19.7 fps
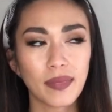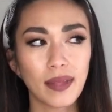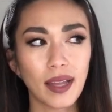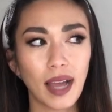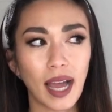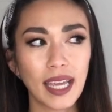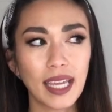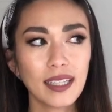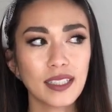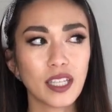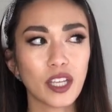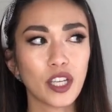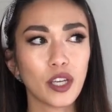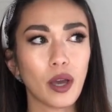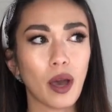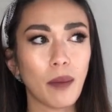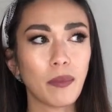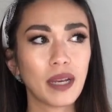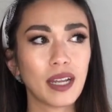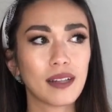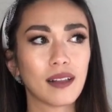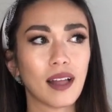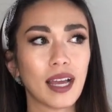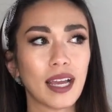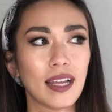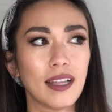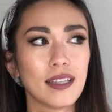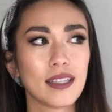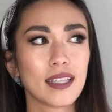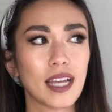I can't tell you how many
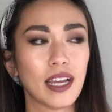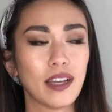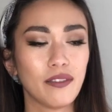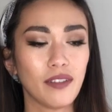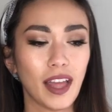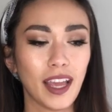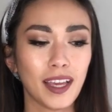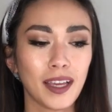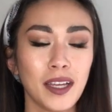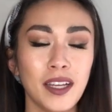clients I've like